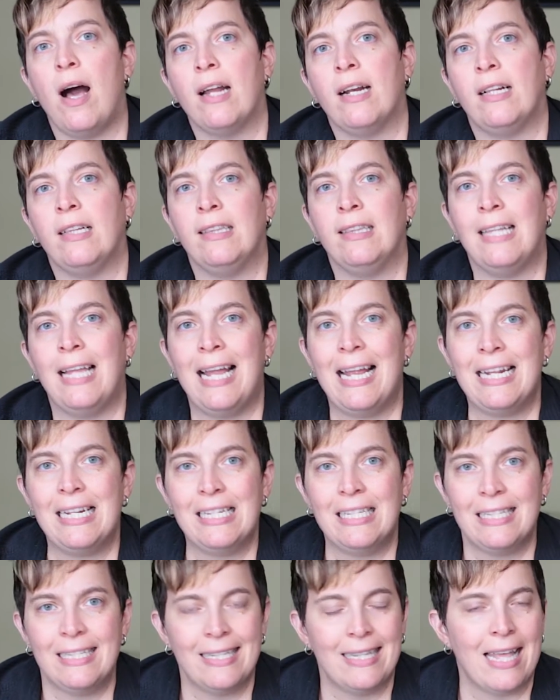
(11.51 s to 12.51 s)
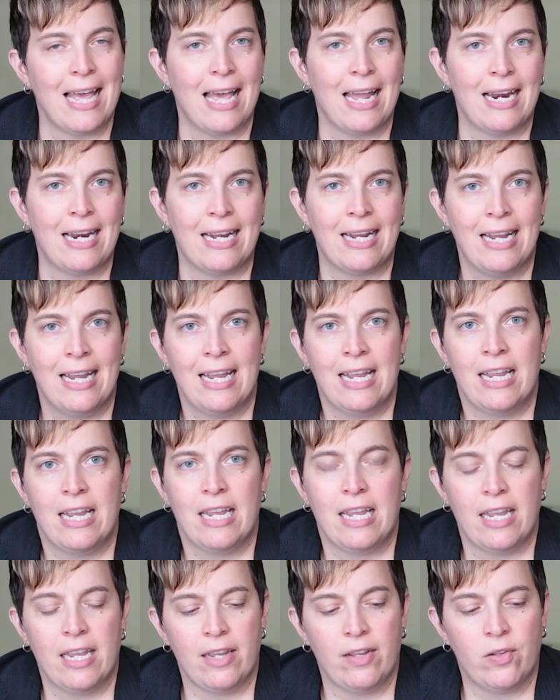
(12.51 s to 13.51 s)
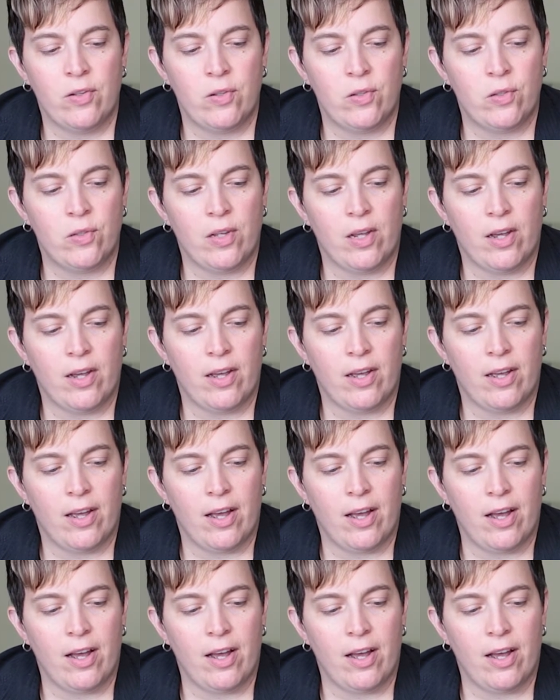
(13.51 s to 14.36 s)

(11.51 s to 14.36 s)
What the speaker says: on a lens that is a